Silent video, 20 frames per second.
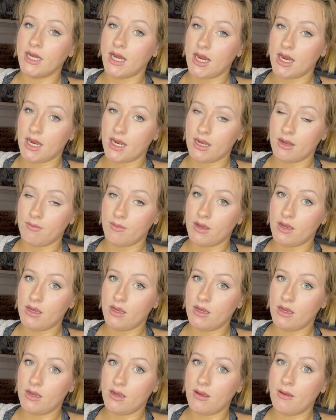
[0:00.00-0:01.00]
time
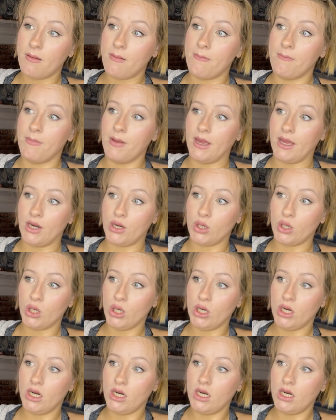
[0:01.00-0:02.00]

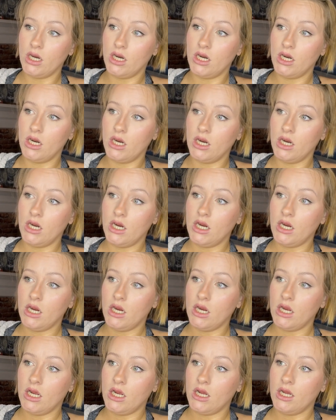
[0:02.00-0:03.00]
better.
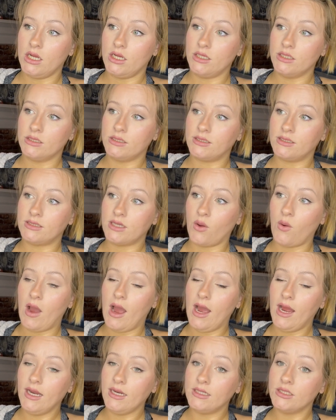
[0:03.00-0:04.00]
So
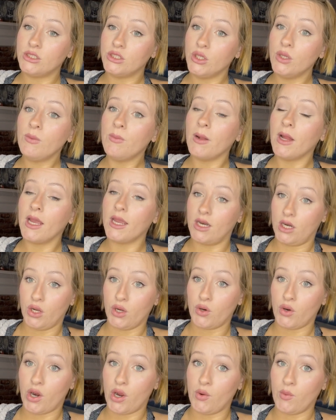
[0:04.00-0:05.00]
I do plan
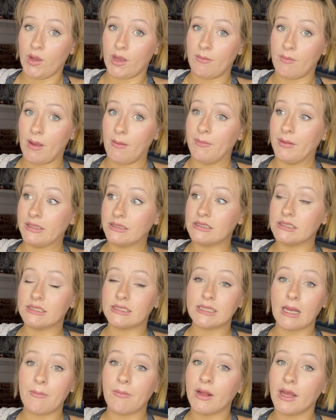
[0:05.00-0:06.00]
on growing my
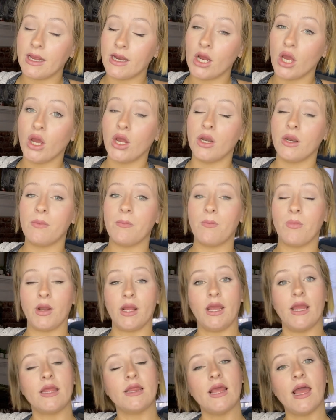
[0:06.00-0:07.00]
business. I plan on
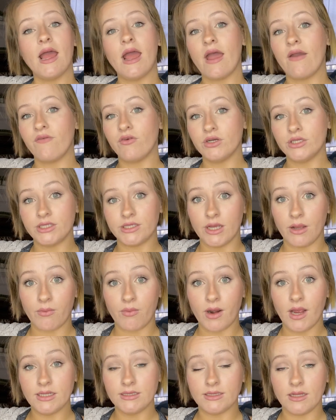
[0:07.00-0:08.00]
bringing that average sale
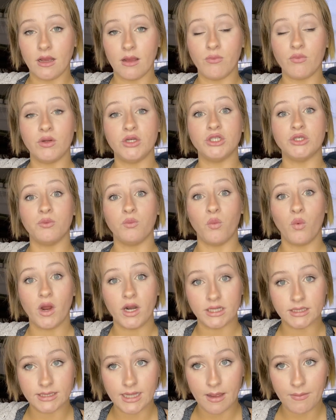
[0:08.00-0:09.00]
price up. Which,
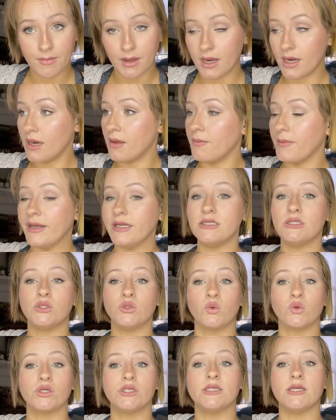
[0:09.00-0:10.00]
what does that mean? It means
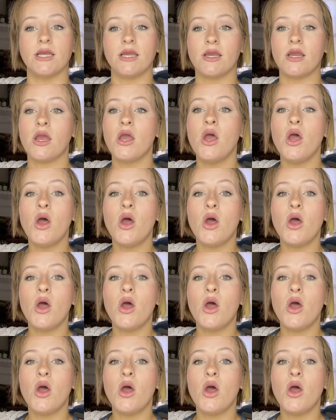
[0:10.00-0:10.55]
sourcing